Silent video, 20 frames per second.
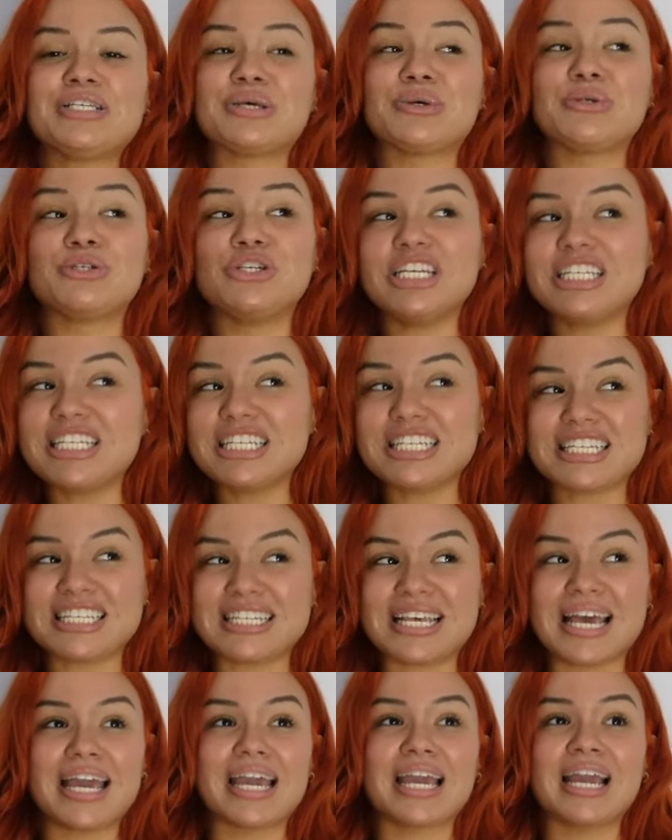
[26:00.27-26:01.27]
so Jesus is
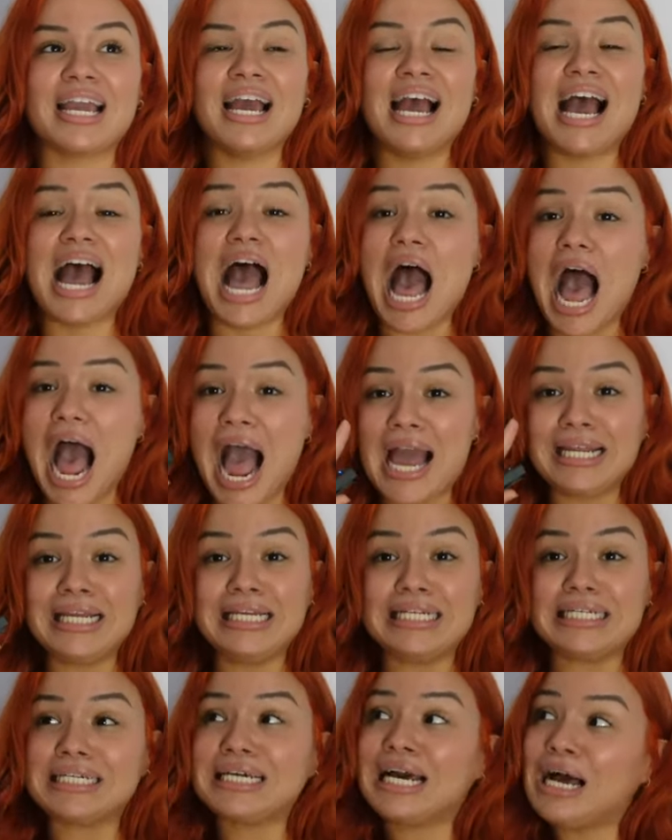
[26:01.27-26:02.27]
saying, I
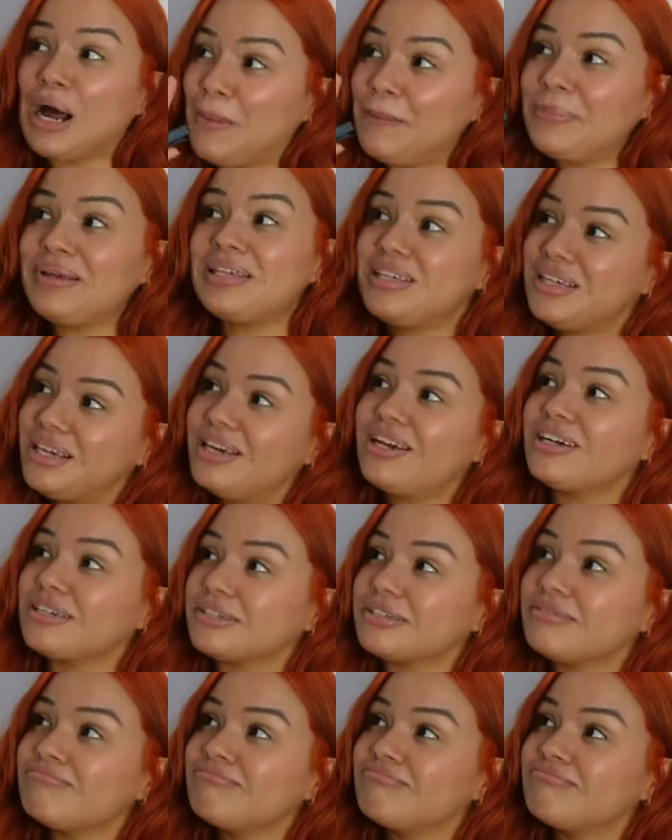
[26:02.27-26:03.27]
didn't come
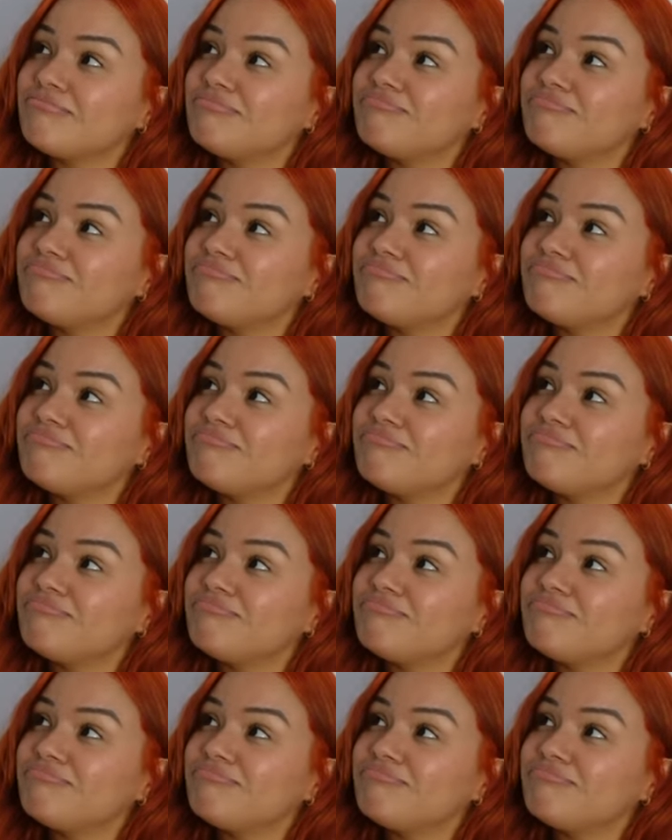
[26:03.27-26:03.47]
here